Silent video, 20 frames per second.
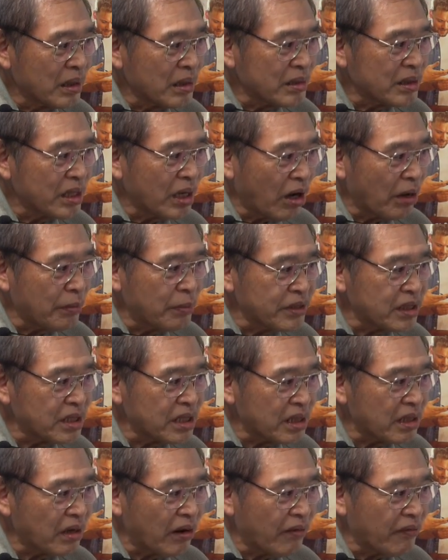The
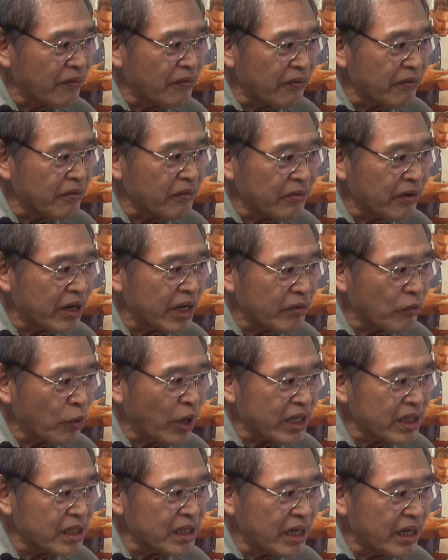opposite of very
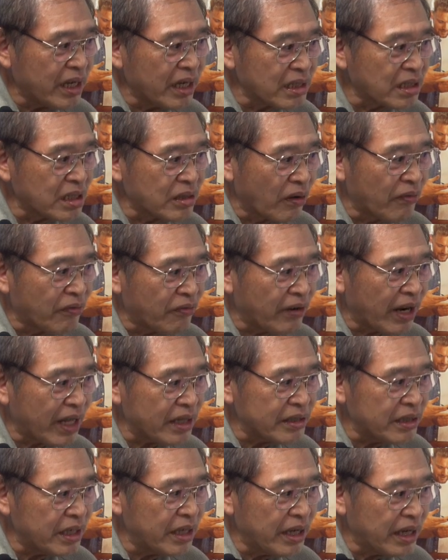wet years or
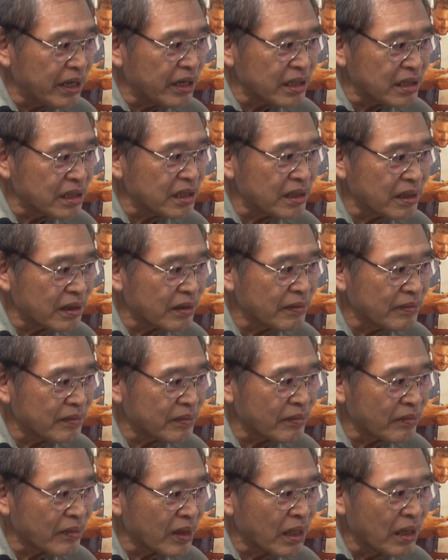flood years
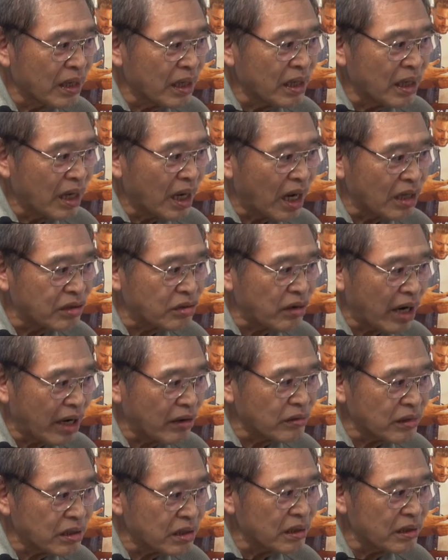are
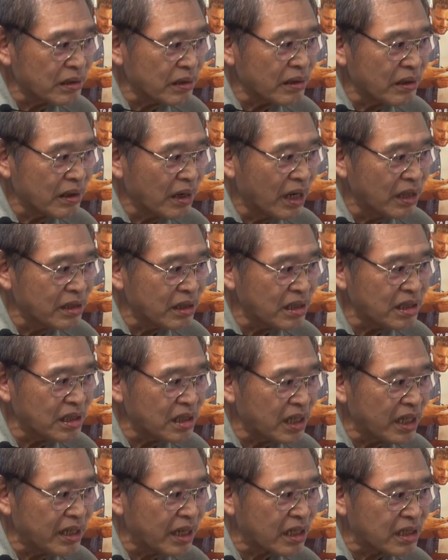droughts. And this
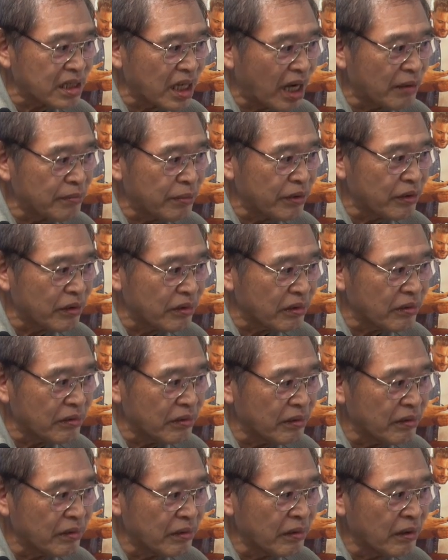is an example
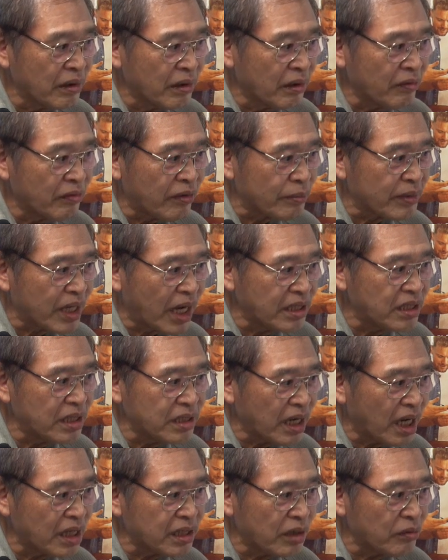from
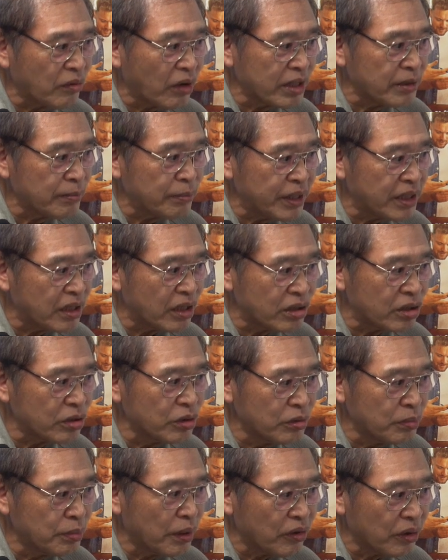1991
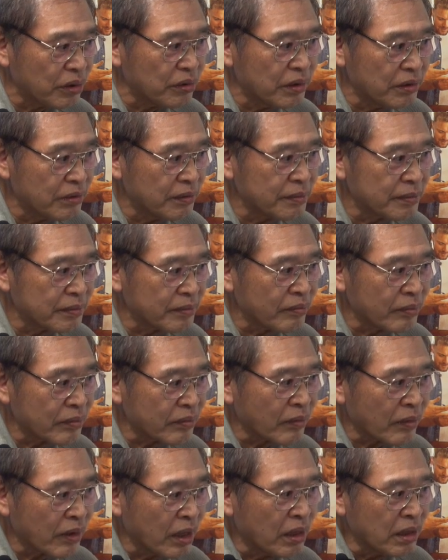Pinatubo.
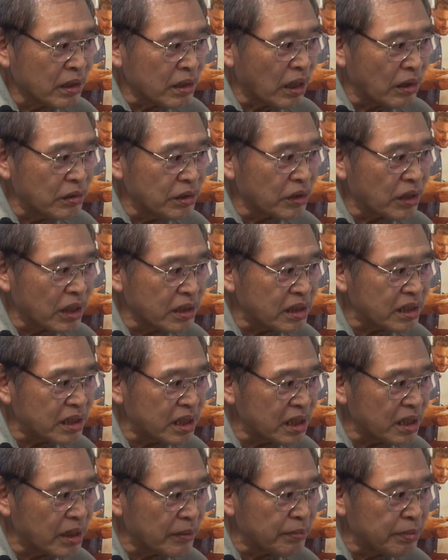Now you can
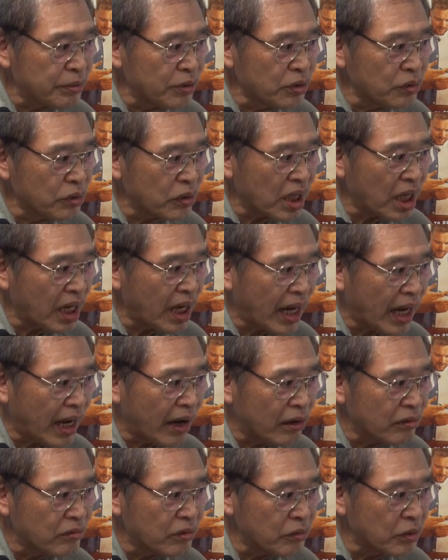see the blue
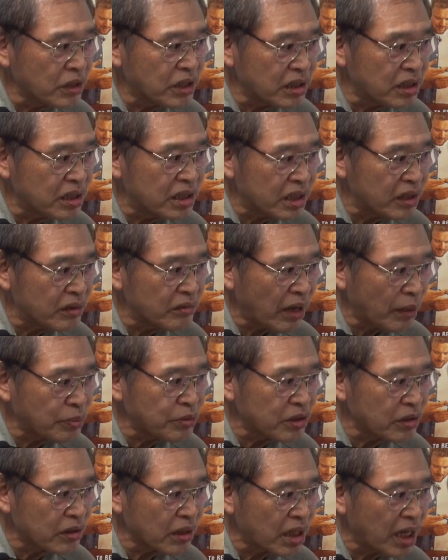cloud, which is the
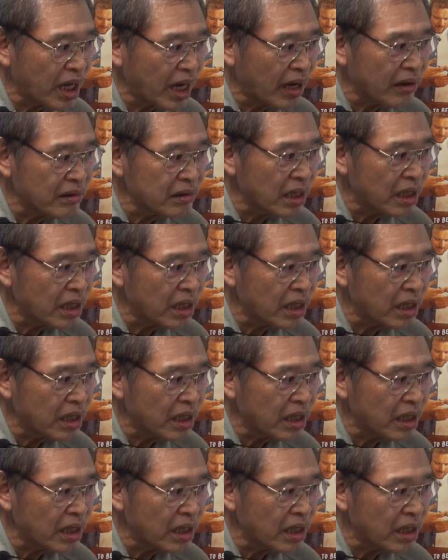eruption cloud